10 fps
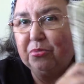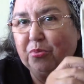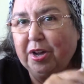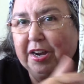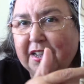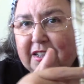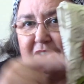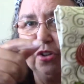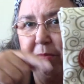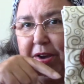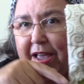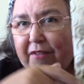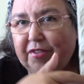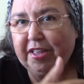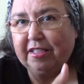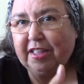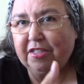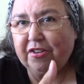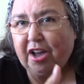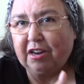one, so I'm going to have to hit the
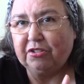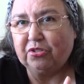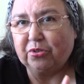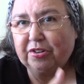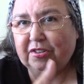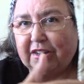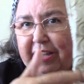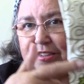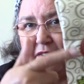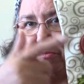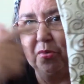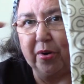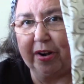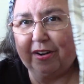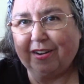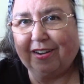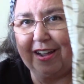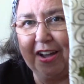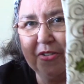other dollar stores and get some more. How